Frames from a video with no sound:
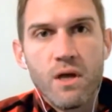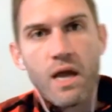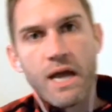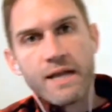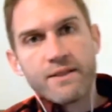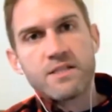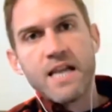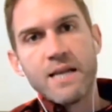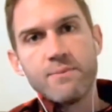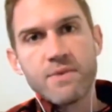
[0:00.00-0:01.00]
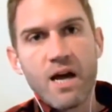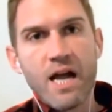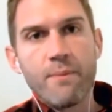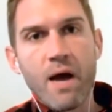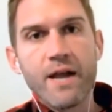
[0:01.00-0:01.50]
And at the same
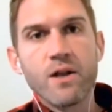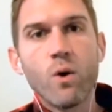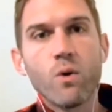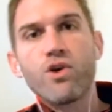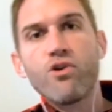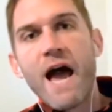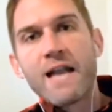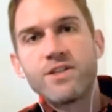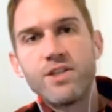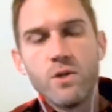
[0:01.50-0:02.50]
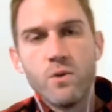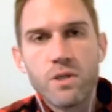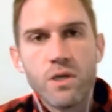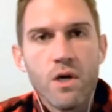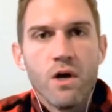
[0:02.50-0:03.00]
time, I can hold gratitude
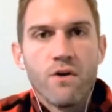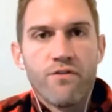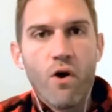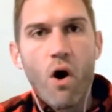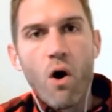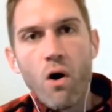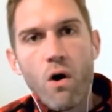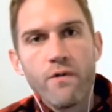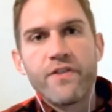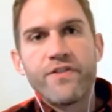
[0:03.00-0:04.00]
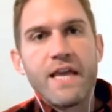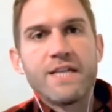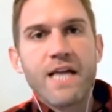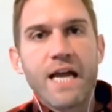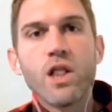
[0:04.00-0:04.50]
for all the
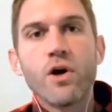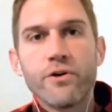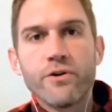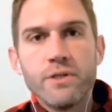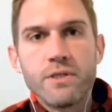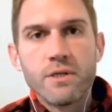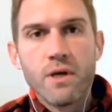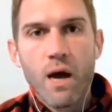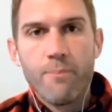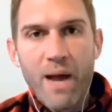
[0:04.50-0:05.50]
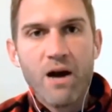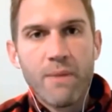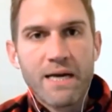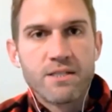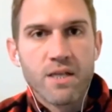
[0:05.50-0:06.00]
things I learned about
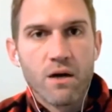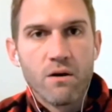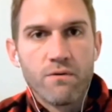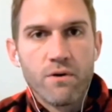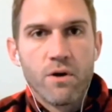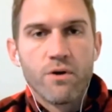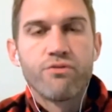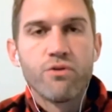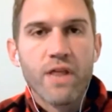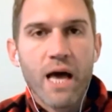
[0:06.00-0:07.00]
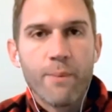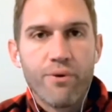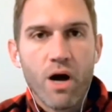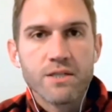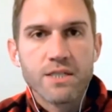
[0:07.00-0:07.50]
myself through that
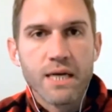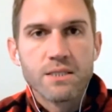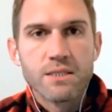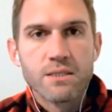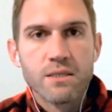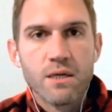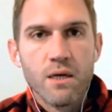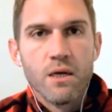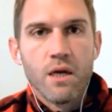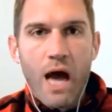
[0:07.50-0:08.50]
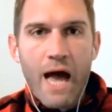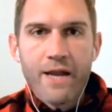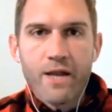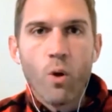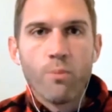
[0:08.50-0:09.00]
process. I
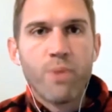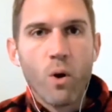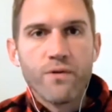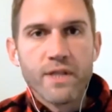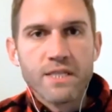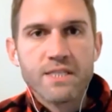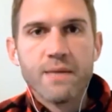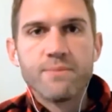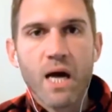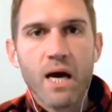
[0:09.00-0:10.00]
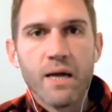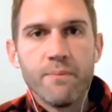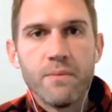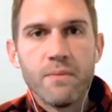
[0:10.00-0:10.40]
can hold both at the same time.